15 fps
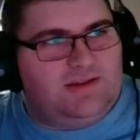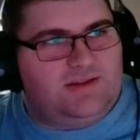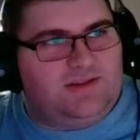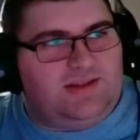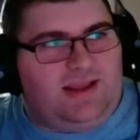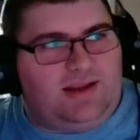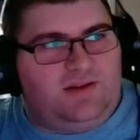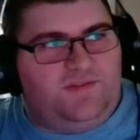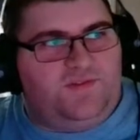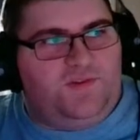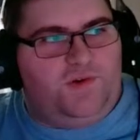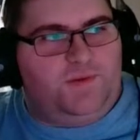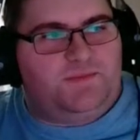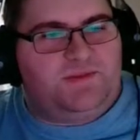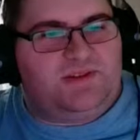that
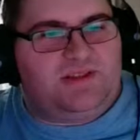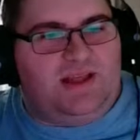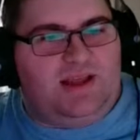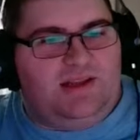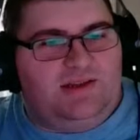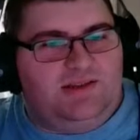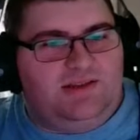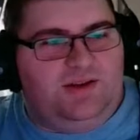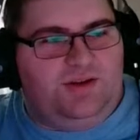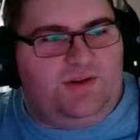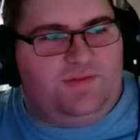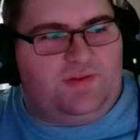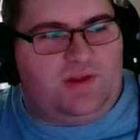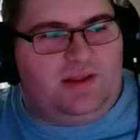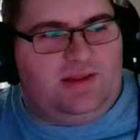confirms that,
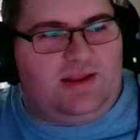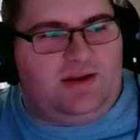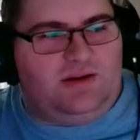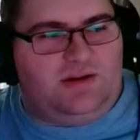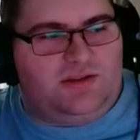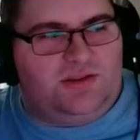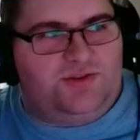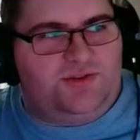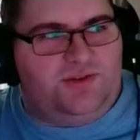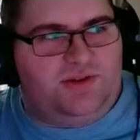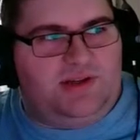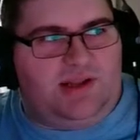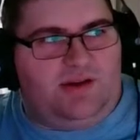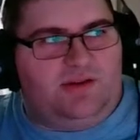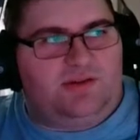I've got that all
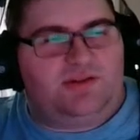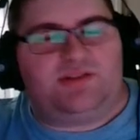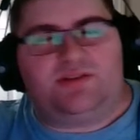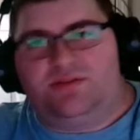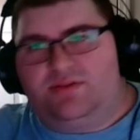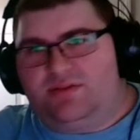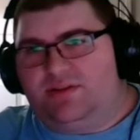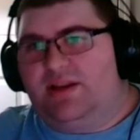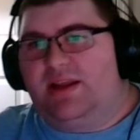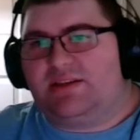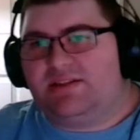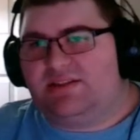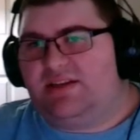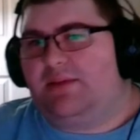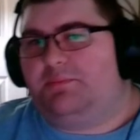sorted out. So the
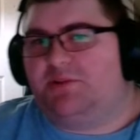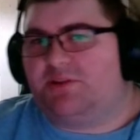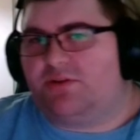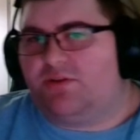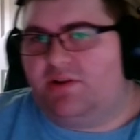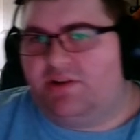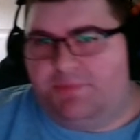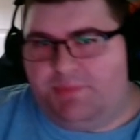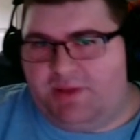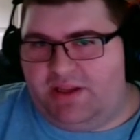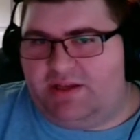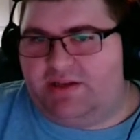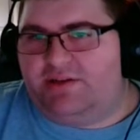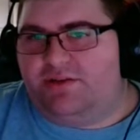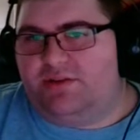next step is going to be
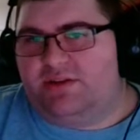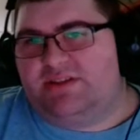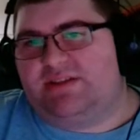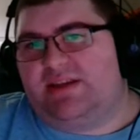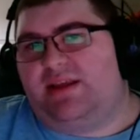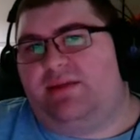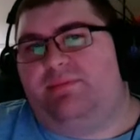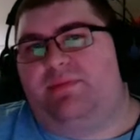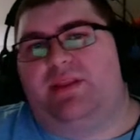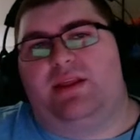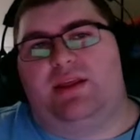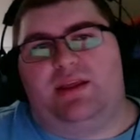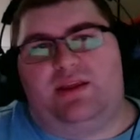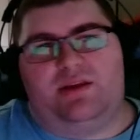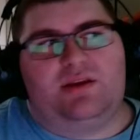to do the same
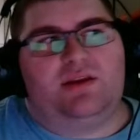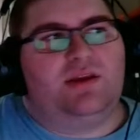thing